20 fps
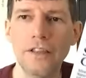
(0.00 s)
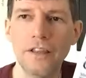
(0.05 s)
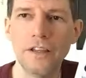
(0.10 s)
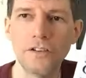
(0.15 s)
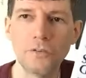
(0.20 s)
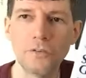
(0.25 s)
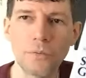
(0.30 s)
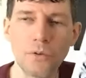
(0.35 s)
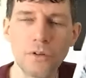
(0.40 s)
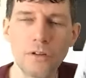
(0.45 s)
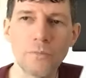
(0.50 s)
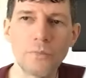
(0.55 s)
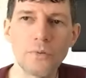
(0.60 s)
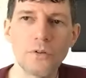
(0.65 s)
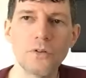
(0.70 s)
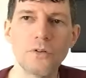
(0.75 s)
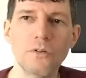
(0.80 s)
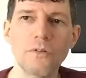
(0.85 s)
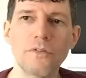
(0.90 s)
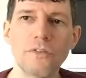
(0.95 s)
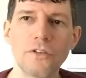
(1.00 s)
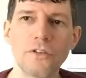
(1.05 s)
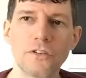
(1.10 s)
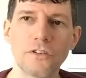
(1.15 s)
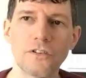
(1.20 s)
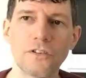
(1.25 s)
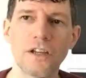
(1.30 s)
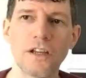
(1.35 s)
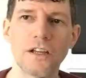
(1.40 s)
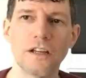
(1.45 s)
this will improve your
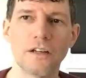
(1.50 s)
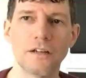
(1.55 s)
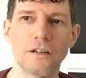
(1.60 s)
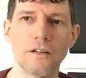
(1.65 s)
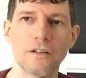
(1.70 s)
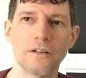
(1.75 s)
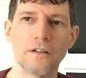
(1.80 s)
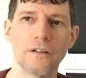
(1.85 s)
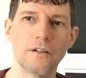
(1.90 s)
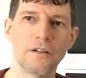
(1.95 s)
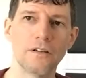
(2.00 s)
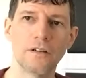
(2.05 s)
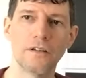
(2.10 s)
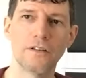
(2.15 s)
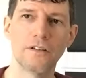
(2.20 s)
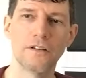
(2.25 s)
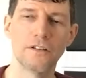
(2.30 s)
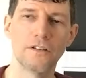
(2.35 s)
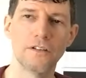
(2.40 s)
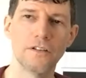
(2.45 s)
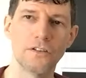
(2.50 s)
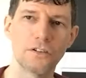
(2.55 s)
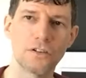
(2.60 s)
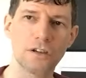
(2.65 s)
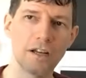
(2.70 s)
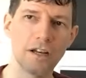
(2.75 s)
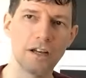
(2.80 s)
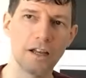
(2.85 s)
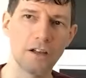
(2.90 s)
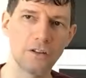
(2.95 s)
skin, that the
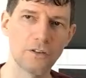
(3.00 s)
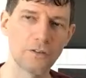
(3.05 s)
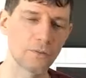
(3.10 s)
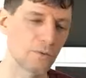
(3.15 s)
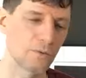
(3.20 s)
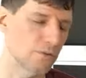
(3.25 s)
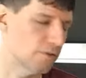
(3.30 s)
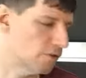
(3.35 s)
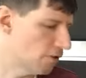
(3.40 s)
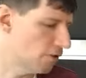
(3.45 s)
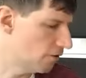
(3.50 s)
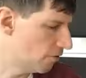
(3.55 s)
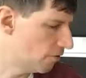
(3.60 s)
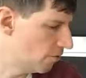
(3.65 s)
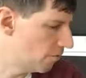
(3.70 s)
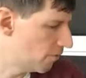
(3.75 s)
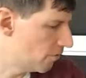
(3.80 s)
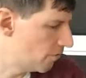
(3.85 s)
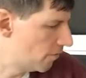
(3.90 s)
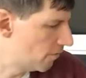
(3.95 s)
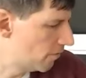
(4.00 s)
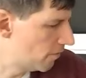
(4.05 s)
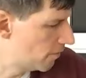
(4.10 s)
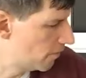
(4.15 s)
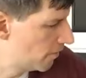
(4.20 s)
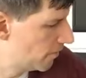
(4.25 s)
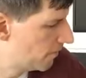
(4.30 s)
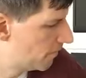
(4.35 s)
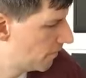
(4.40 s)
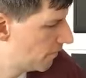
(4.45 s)
skin health will start to
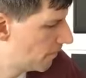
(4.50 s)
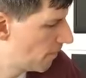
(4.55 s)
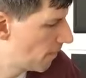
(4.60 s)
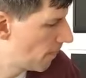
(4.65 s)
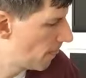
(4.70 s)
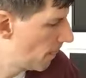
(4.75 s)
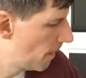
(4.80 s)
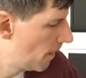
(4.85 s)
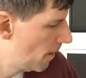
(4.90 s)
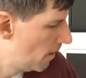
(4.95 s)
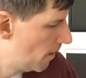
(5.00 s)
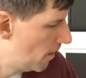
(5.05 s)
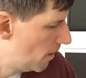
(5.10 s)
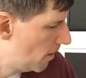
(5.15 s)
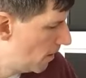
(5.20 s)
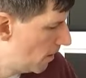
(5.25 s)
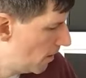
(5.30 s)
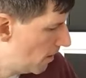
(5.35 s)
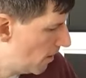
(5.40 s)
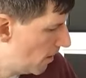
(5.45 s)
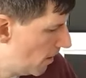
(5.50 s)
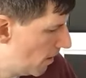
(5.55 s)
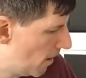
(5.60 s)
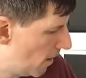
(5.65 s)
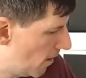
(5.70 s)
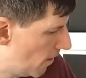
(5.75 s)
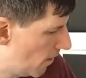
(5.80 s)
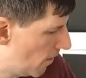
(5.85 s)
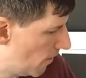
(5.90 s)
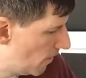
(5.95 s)
improve.
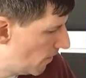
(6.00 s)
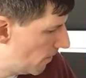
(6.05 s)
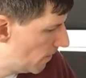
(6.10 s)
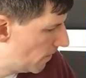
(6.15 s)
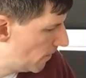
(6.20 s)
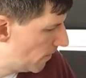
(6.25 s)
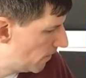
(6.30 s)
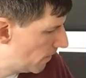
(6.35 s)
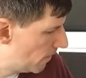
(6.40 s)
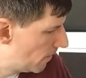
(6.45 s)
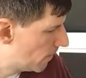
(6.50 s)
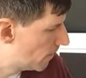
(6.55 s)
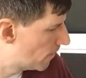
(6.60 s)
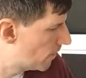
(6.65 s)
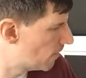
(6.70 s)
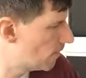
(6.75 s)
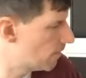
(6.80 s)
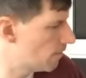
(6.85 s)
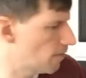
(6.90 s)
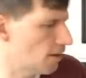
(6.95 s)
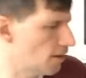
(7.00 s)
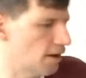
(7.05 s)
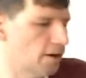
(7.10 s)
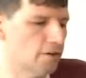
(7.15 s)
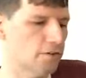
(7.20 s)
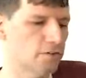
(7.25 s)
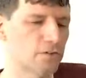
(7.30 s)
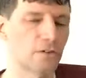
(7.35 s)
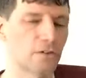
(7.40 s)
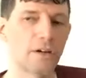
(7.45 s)
Now, I
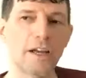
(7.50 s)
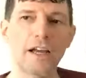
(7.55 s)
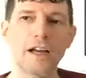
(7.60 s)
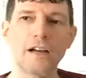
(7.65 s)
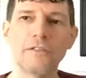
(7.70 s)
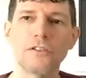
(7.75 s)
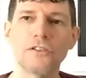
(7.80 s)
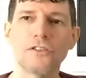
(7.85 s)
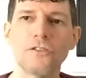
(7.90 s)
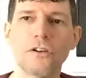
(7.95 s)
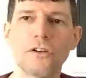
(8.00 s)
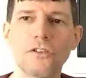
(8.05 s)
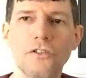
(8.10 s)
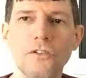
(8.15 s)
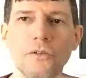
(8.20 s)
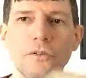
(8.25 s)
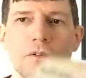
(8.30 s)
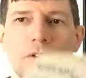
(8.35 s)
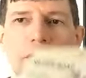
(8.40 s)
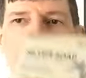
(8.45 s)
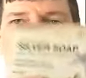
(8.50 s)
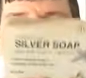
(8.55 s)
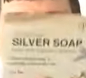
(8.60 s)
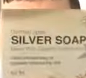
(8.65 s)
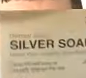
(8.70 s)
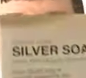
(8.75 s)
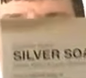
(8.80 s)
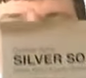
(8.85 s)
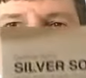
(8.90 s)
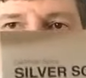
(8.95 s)
also have a structural
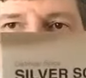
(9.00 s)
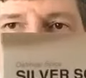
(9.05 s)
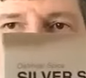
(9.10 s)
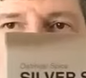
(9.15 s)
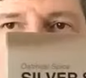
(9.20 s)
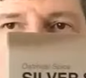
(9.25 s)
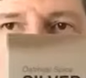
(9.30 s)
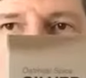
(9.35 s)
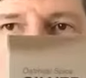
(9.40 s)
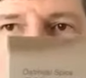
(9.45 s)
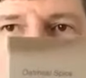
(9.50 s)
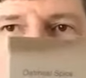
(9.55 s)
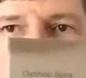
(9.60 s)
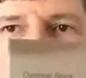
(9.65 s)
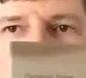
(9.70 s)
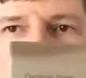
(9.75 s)
nano silver soap.